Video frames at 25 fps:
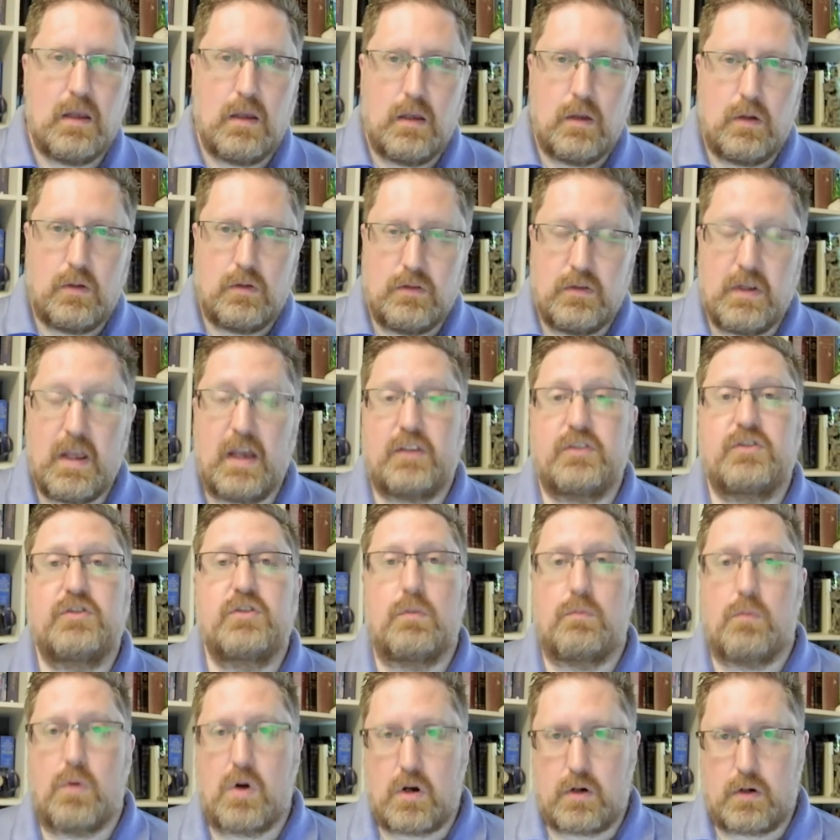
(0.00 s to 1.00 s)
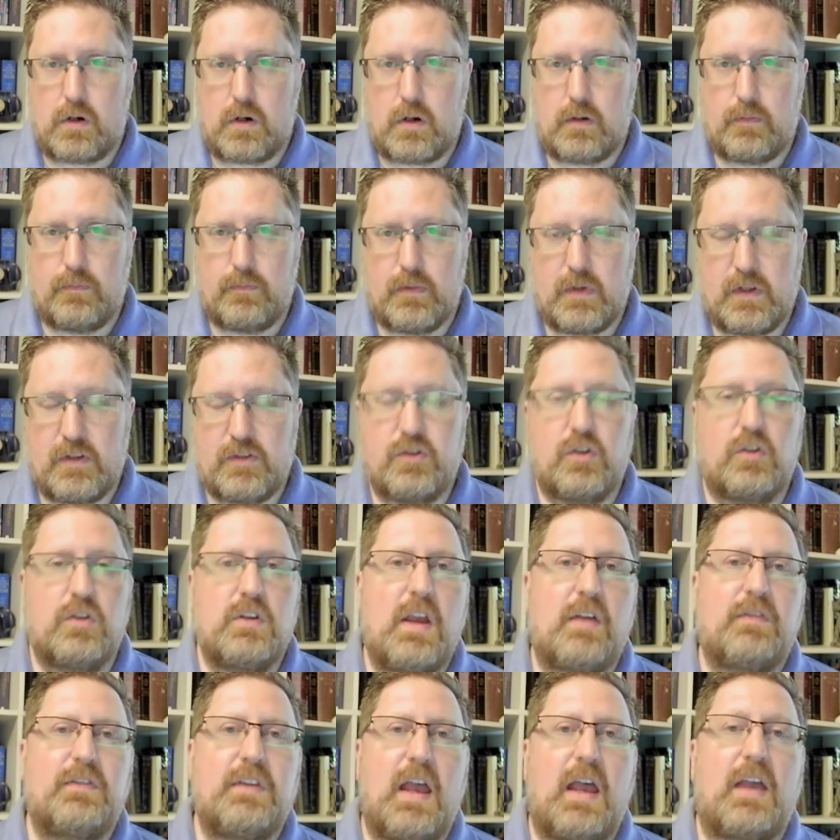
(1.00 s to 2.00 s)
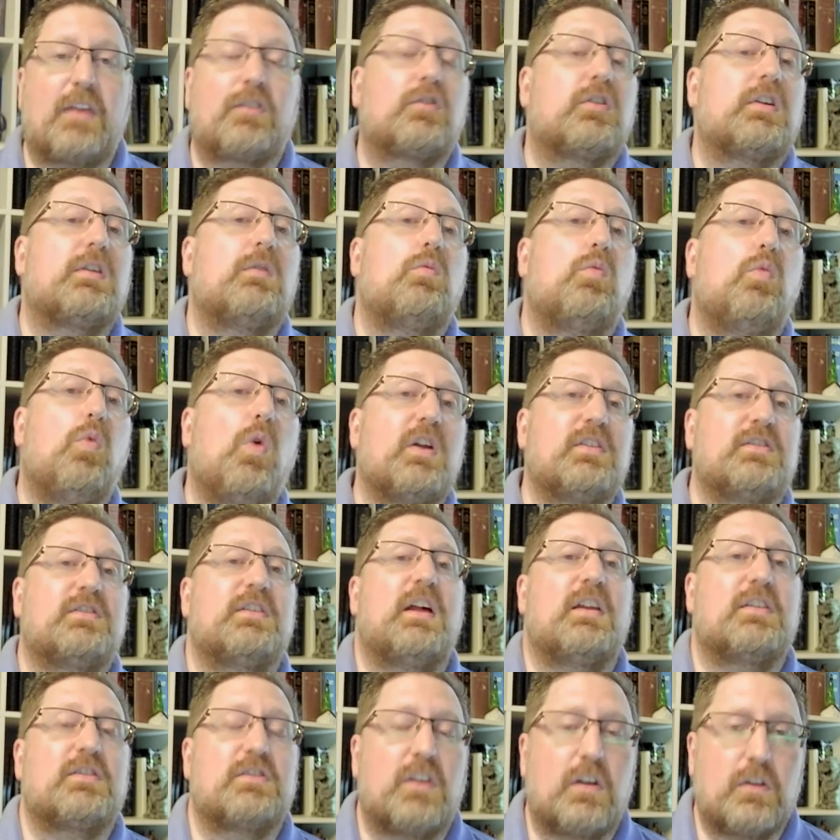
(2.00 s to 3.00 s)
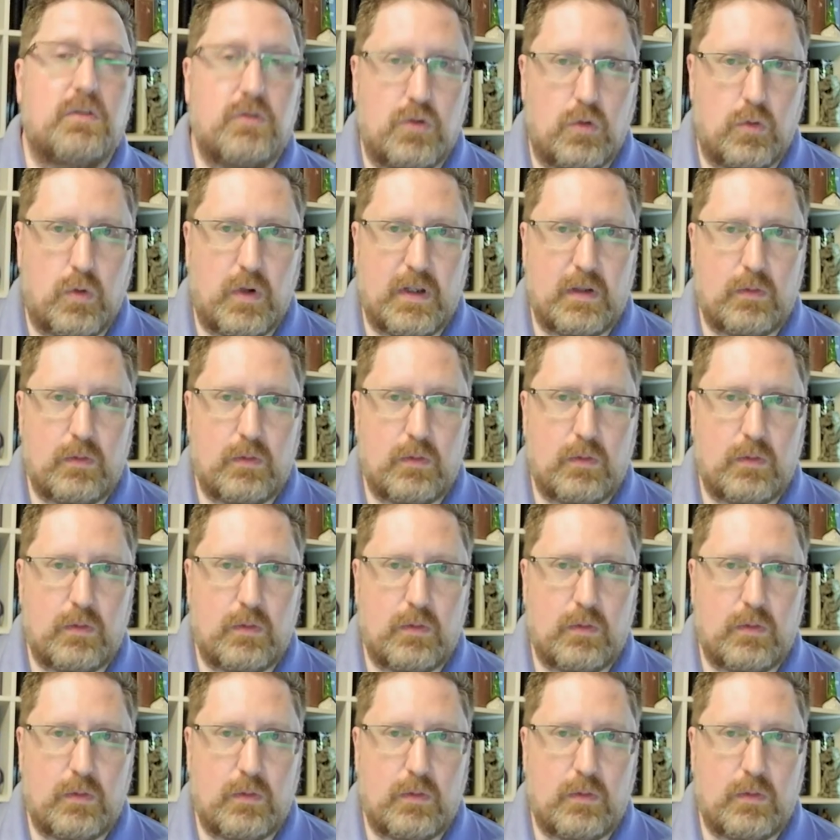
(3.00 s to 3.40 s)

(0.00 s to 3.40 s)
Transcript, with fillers: next to murder. And so you have to ask, okay, what's that son doing?